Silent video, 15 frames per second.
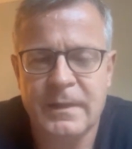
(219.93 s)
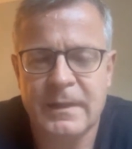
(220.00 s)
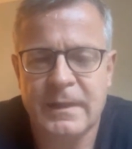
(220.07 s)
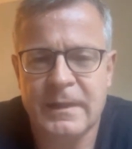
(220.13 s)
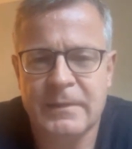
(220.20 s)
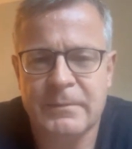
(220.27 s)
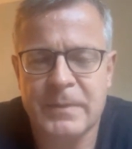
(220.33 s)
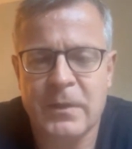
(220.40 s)

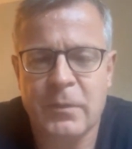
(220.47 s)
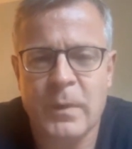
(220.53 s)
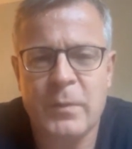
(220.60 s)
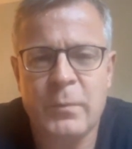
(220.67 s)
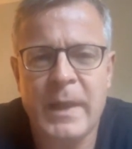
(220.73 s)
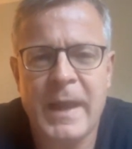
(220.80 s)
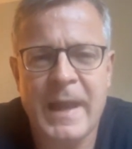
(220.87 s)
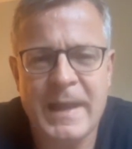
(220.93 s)

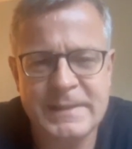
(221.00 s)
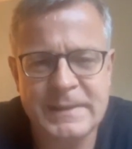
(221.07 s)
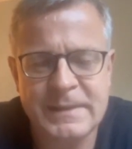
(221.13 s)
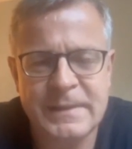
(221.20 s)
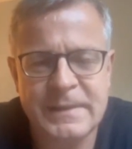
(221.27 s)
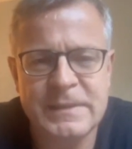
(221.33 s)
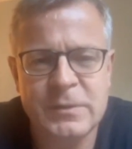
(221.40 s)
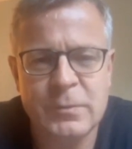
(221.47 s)
When we
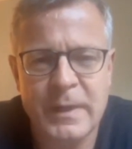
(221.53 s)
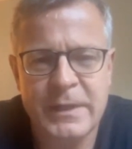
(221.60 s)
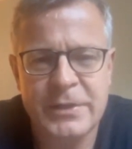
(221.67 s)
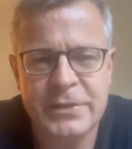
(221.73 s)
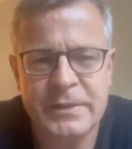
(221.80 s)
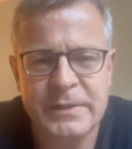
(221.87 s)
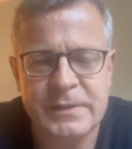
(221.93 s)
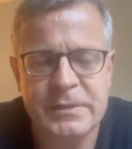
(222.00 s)
ask these
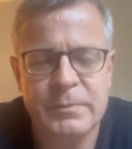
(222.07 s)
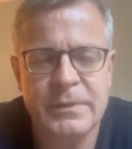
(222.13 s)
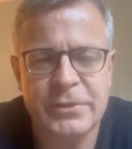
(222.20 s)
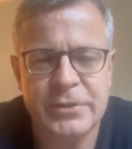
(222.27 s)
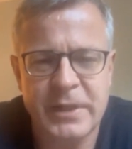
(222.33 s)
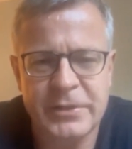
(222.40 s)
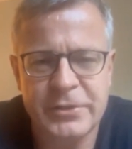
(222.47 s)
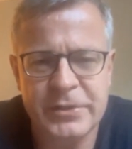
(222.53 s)
questions, when
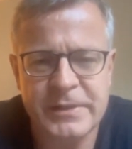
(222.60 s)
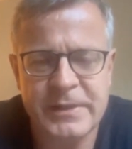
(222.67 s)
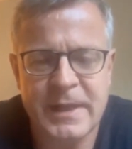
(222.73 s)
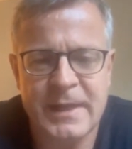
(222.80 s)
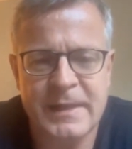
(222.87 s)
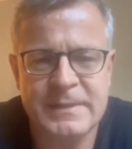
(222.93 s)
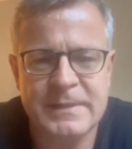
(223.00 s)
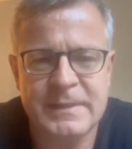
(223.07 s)
judges
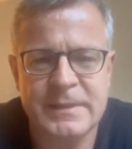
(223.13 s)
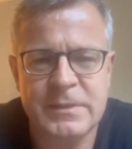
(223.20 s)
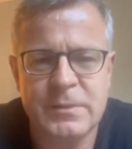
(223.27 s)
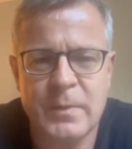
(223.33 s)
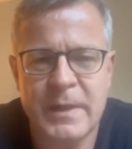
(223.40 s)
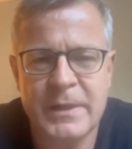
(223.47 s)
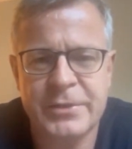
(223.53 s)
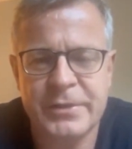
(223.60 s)
ask these
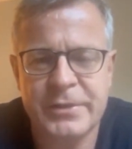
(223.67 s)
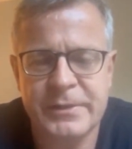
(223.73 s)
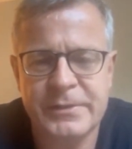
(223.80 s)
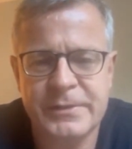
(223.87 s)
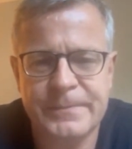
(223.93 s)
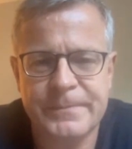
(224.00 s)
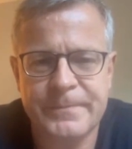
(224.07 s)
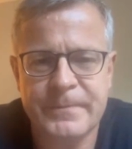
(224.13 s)

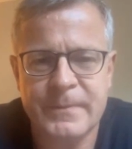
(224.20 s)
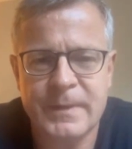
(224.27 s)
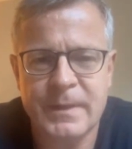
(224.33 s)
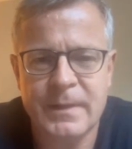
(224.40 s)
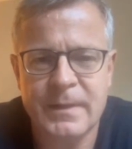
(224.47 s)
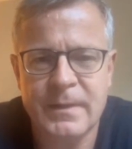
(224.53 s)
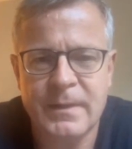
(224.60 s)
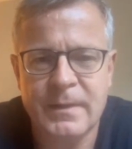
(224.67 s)
questions,
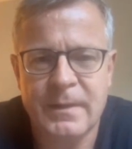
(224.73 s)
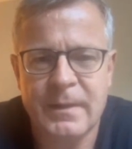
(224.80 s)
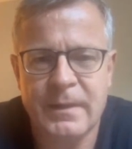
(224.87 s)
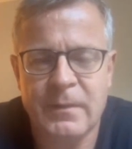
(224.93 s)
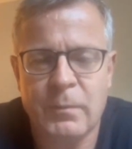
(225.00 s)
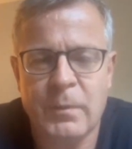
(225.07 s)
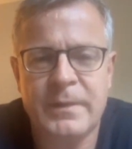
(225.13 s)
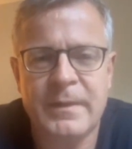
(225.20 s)

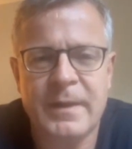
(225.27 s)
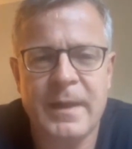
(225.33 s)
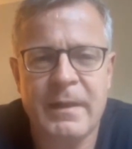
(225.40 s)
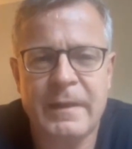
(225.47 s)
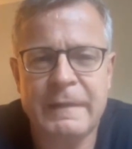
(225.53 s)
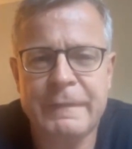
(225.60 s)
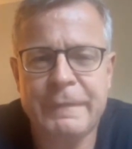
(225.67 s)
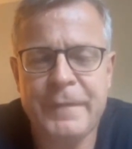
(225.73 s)
what they
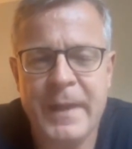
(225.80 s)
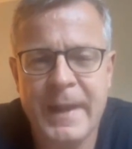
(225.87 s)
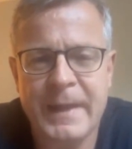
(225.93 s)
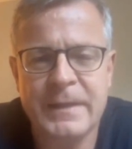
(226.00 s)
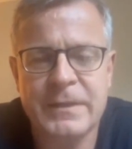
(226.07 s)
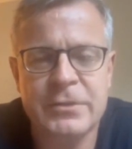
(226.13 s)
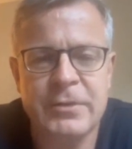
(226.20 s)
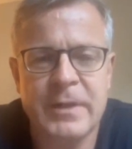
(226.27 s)
are in
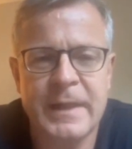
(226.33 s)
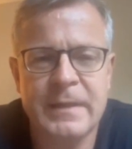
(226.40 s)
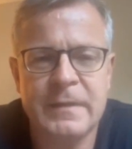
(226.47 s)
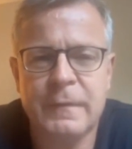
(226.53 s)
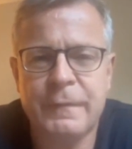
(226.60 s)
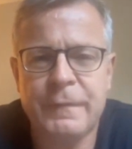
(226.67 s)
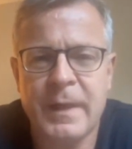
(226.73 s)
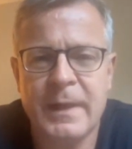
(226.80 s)
fact trying
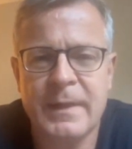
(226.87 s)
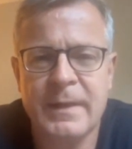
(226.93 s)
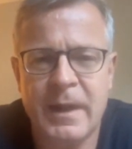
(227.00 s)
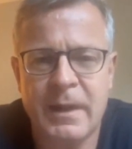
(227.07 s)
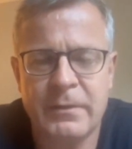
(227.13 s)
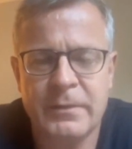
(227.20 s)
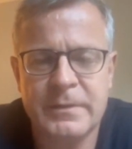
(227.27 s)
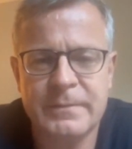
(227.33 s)
to find
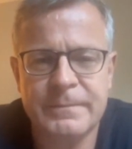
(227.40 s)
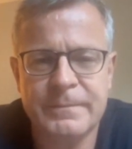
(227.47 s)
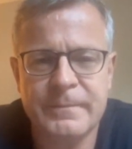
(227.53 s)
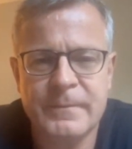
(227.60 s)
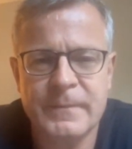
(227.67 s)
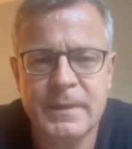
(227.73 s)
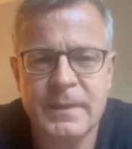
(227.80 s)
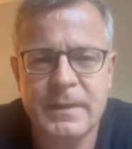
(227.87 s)
out
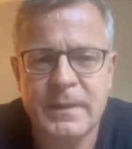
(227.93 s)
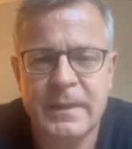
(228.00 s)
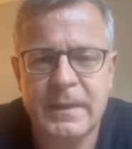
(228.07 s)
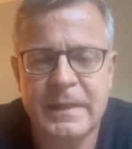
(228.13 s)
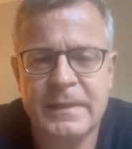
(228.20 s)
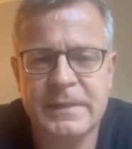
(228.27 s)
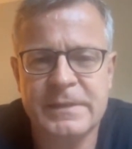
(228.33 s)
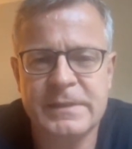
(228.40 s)

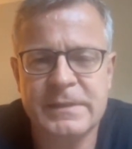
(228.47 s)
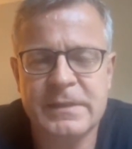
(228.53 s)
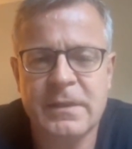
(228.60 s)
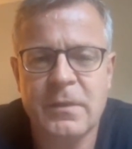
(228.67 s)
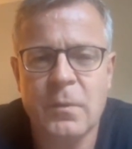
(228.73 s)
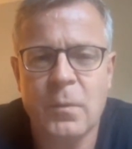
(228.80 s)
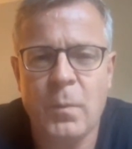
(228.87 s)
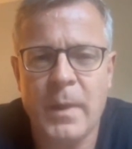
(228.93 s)
is
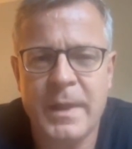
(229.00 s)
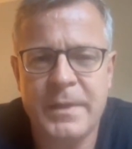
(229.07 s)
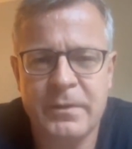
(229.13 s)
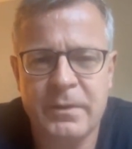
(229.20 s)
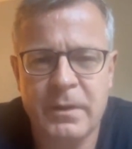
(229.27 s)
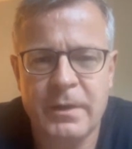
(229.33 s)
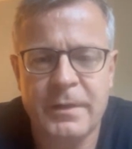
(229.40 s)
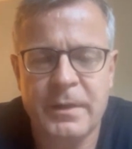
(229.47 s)

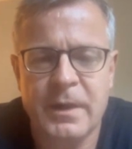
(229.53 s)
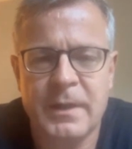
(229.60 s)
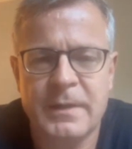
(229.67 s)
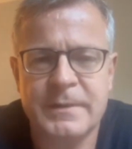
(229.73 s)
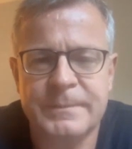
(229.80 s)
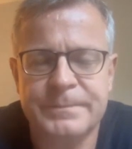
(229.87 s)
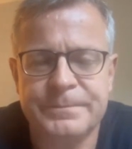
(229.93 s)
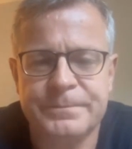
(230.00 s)
whether or
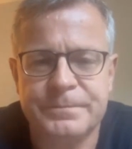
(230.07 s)
not